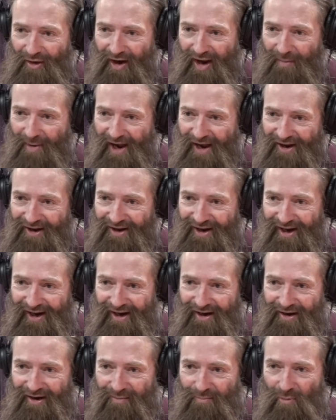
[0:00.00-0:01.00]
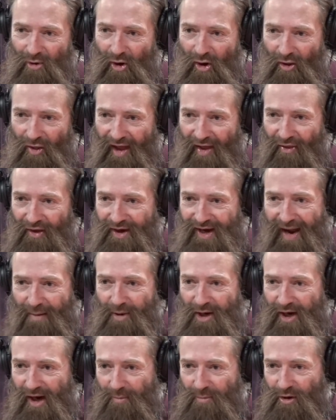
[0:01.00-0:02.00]
that I'm hastening it is more than the
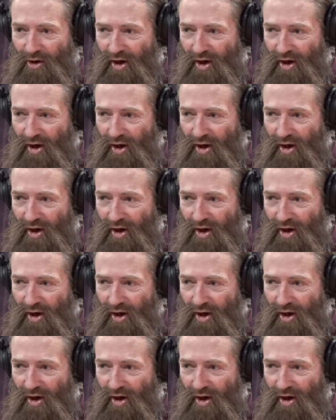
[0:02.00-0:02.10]
damage I'm